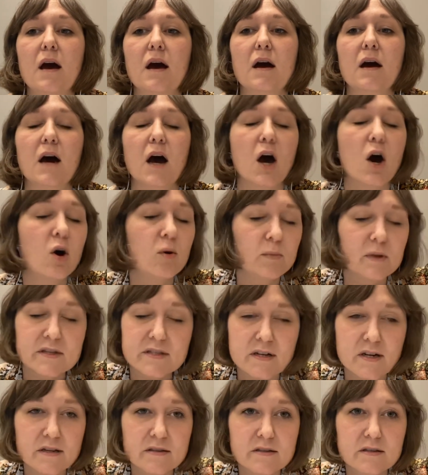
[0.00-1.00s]
a
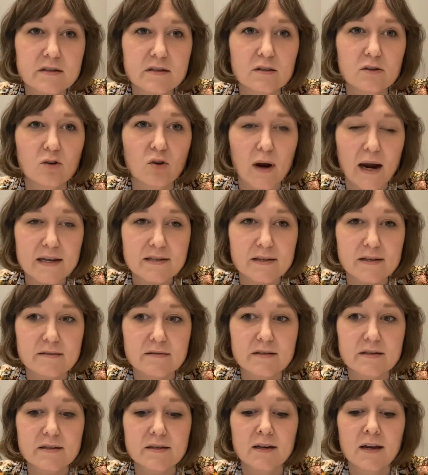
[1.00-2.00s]
homelessness
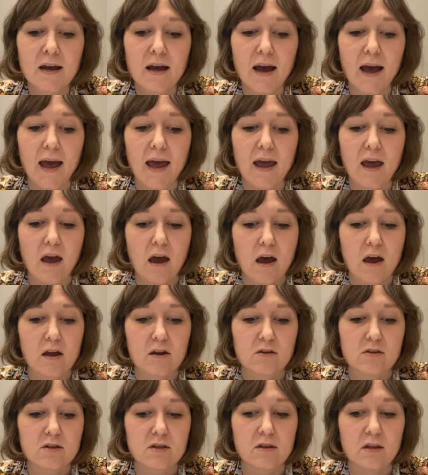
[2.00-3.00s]
crisis,
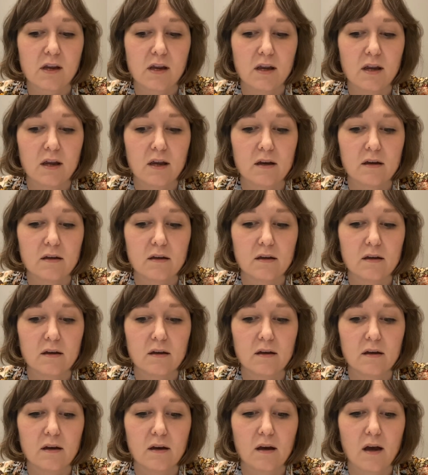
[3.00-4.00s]
and the
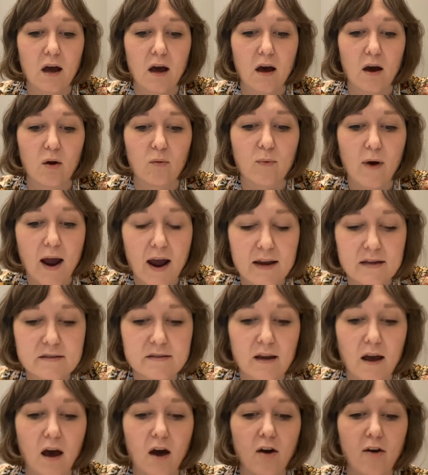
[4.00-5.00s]
rise
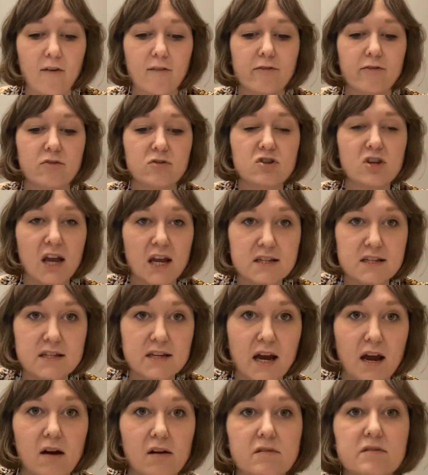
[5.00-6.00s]
of shanty
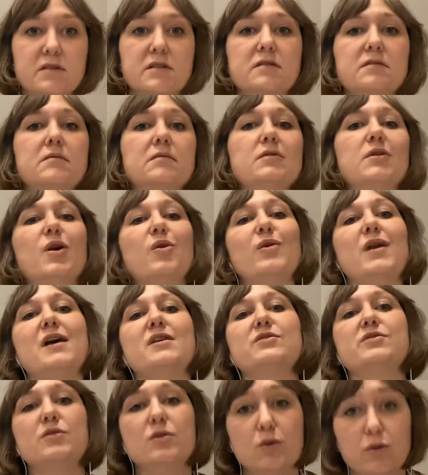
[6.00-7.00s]
towns known
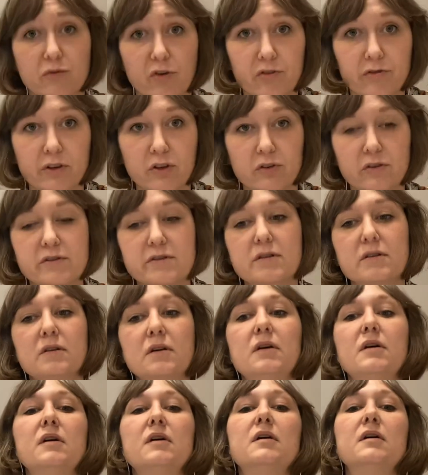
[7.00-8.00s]
as Hoovervilles.
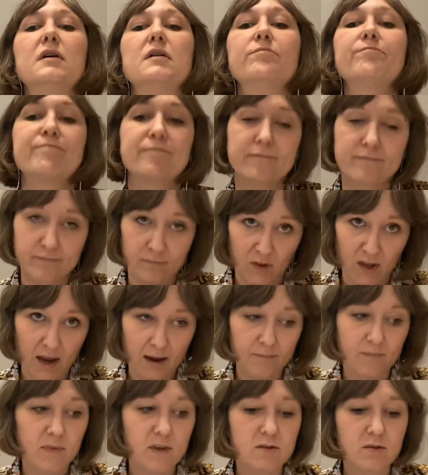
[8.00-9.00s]

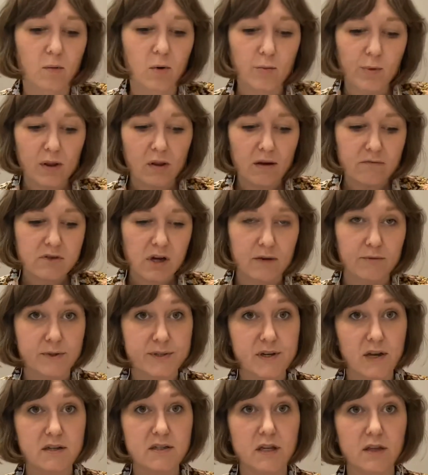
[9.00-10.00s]
Okay, so where we left off was
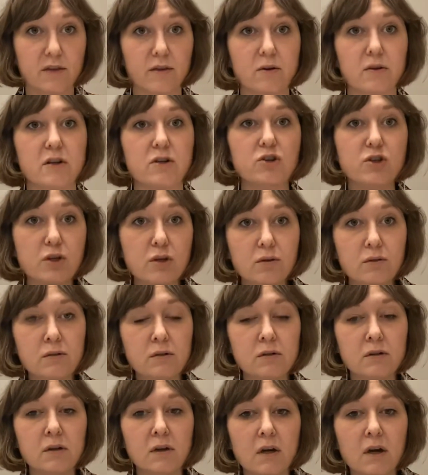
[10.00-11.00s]
1932,
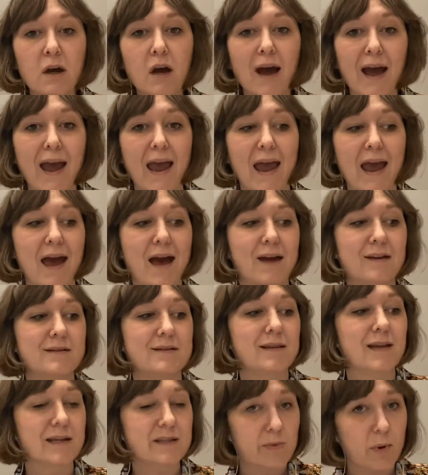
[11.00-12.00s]
and
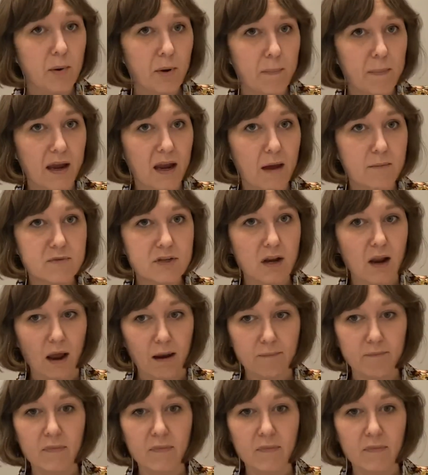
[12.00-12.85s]
that's where we pick up today.